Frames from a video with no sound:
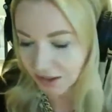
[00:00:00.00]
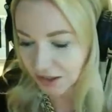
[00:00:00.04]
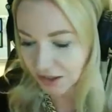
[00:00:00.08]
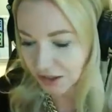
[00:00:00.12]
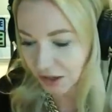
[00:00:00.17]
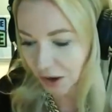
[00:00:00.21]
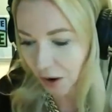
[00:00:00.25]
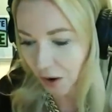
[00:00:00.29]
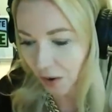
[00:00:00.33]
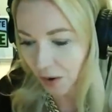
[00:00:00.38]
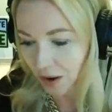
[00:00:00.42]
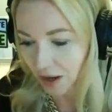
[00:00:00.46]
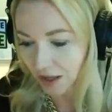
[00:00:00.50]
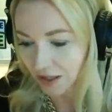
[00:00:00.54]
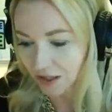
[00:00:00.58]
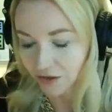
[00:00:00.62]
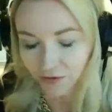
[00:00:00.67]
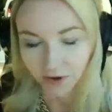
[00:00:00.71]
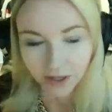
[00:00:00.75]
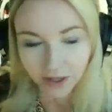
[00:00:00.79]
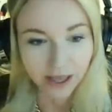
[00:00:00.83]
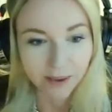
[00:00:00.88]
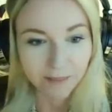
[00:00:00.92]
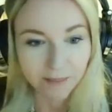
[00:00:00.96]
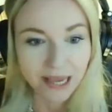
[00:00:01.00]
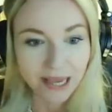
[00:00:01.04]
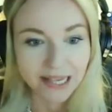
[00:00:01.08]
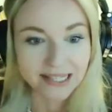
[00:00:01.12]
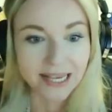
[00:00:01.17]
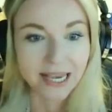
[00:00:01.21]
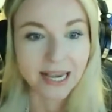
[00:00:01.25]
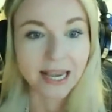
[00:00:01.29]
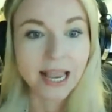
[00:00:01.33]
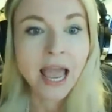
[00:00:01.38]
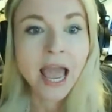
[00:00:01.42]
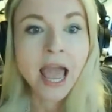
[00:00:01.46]
so it's really
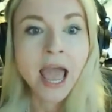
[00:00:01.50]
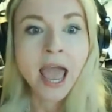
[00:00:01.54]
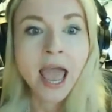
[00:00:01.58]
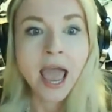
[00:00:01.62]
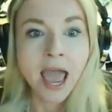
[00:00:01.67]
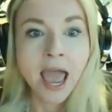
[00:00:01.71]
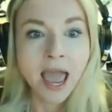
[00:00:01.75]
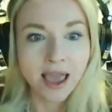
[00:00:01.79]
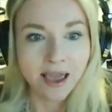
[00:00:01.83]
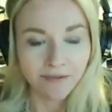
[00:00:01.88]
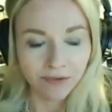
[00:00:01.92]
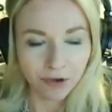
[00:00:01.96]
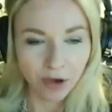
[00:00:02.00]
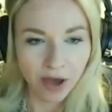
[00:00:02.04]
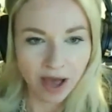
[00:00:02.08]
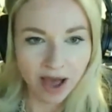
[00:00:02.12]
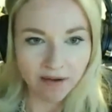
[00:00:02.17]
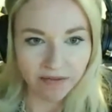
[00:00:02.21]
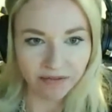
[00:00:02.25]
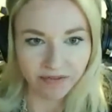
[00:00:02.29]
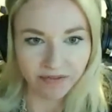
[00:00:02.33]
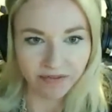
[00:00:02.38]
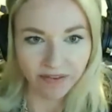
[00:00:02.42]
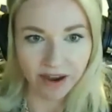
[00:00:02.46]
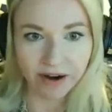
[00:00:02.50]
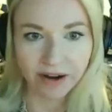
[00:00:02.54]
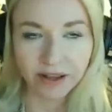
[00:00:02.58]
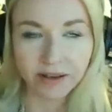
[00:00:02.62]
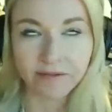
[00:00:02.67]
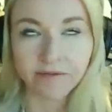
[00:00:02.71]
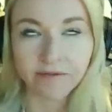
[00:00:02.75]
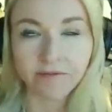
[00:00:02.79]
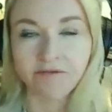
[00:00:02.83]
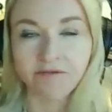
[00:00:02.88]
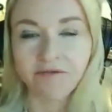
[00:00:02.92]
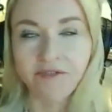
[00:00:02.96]
amazing if you have
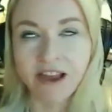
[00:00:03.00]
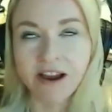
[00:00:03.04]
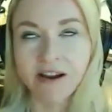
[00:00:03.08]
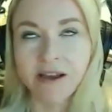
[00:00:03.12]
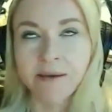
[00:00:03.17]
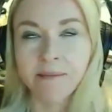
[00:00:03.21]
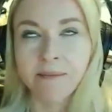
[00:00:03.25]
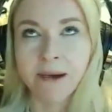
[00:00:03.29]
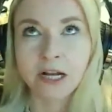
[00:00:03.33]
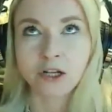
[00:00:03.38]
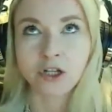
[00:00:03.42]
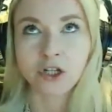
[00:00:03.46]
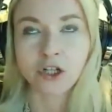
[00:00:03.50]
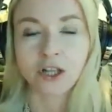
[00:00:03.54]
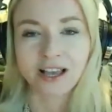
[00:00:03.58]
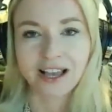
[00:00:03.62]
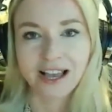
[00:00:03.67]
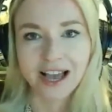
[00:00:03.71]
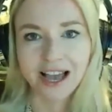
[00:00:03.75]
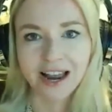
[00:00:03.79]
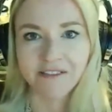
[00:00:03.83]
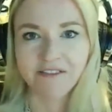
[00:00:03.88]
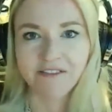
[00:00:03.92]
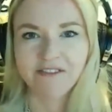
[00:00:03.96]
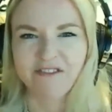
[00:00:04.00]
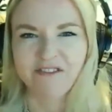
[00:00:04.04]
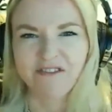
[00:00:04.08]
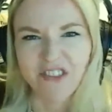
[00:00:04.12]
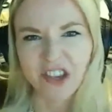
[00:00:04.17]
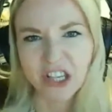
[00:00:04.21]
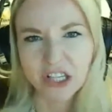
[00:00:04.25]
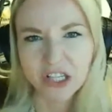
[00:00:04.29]
very very much like kind of